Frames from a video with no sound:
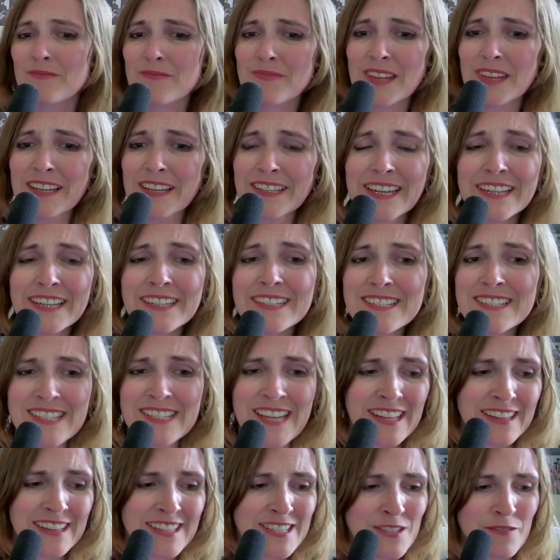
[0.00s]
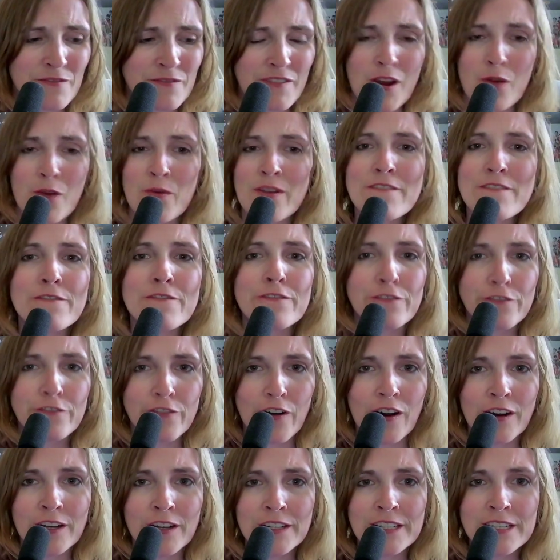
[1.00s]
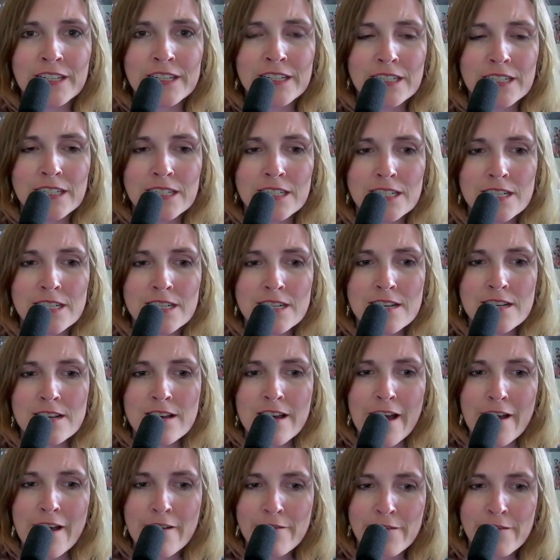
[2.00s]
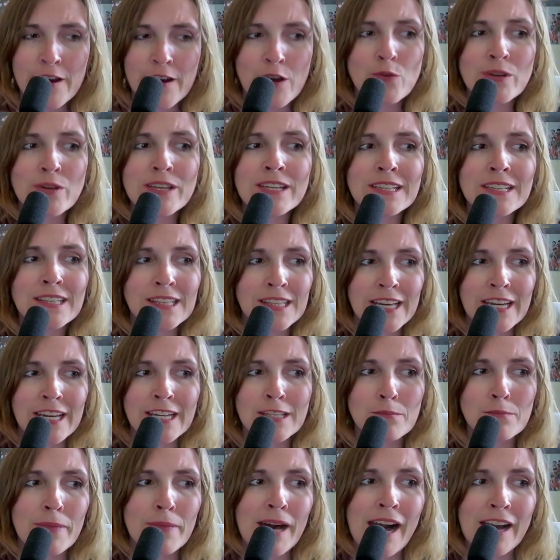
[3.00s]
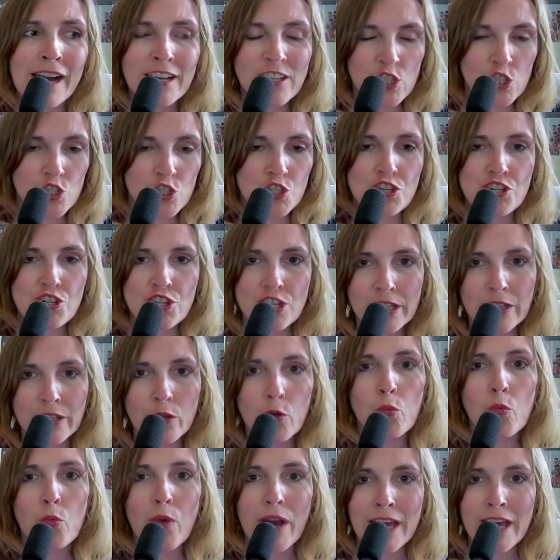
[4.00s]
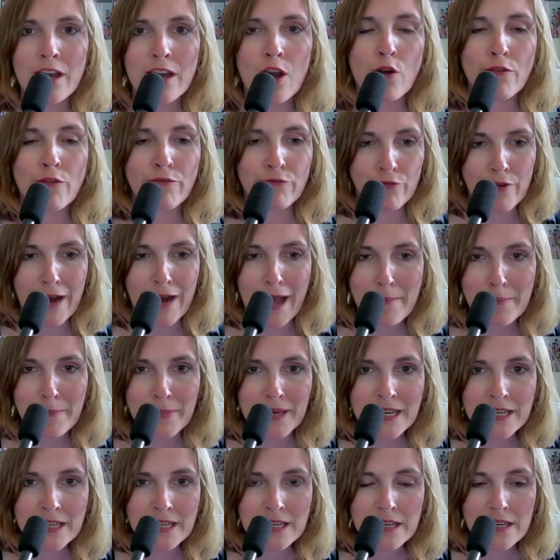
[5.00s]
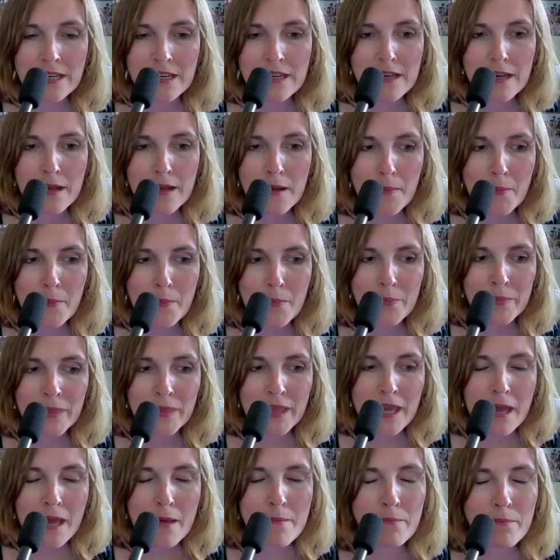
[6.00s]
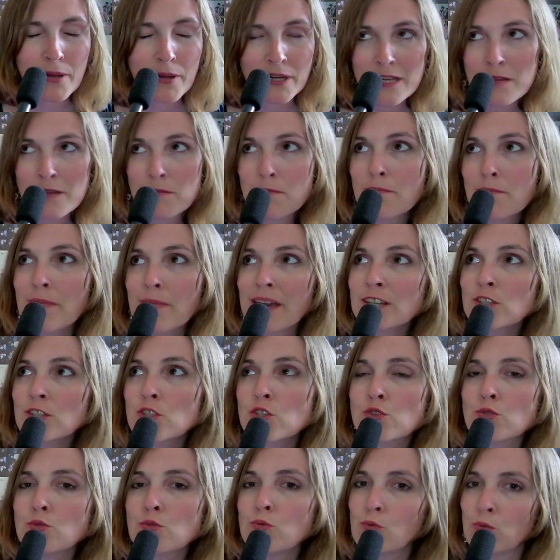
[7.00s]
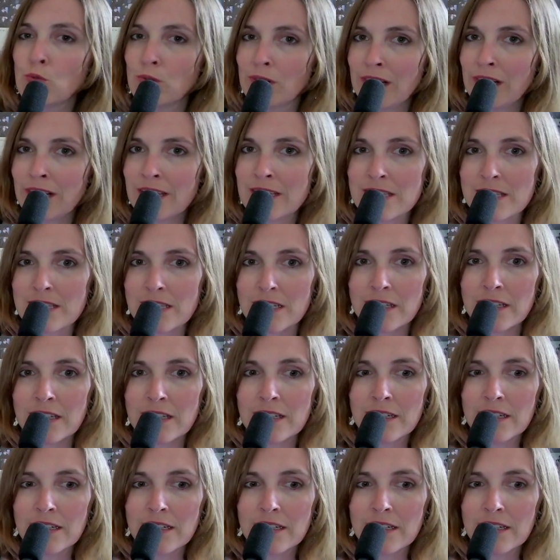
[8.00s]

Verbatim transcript: Again, he's got this very fun, very laid back, chill way of rapping, but he makes you listen.